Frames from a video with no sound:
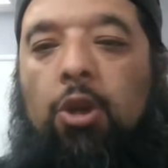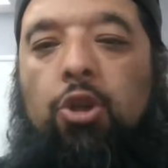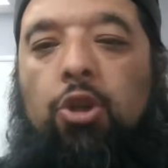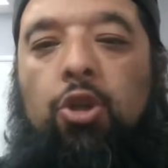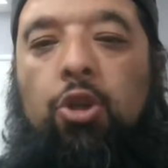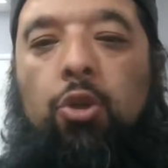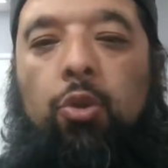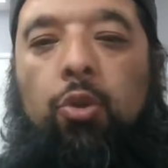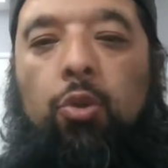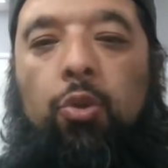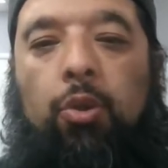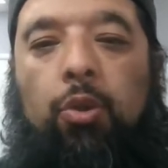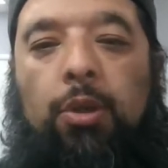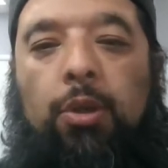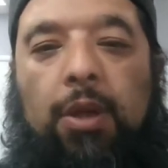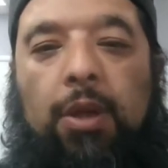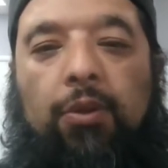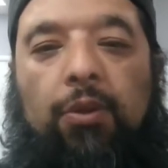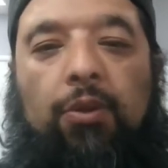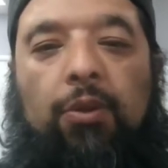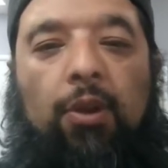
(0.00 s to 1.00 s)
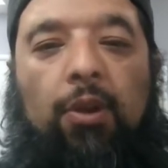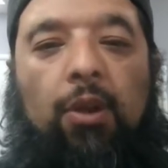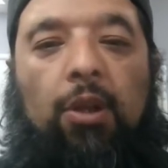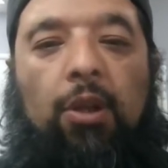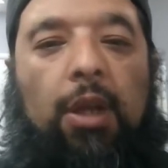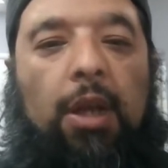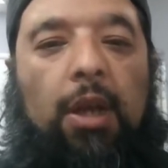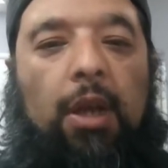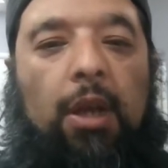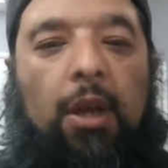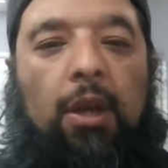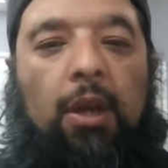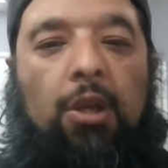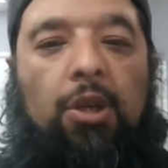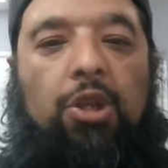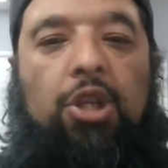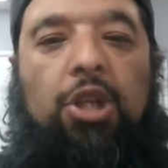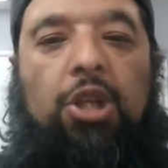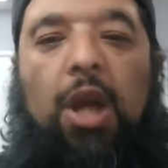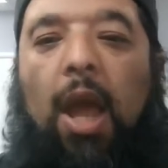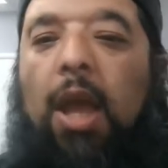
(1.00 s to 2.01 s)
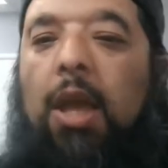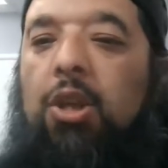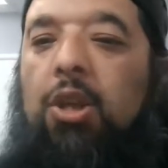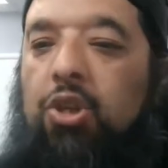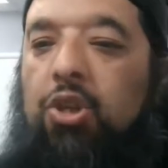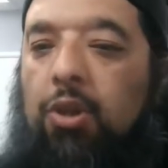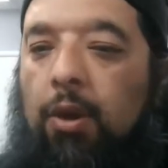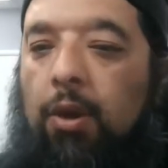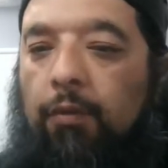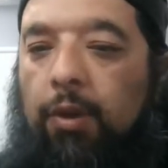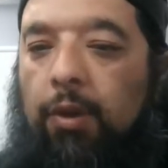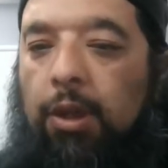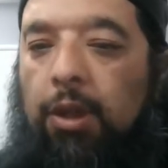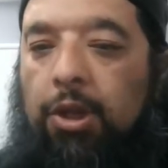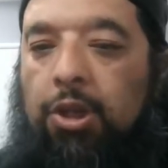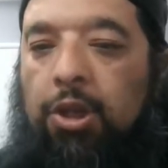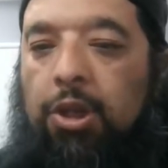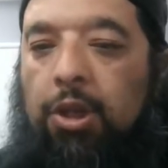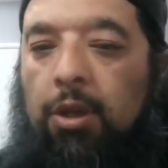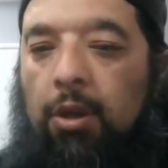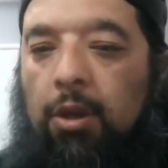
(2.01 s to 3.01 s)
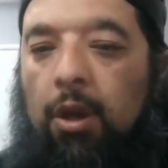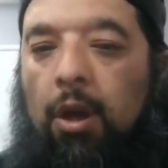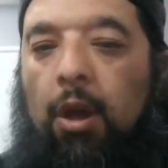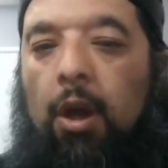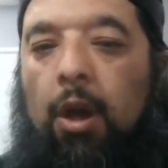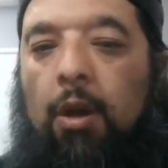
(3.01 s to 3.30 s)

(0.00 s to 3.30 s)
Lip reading: to necessarily change their religion,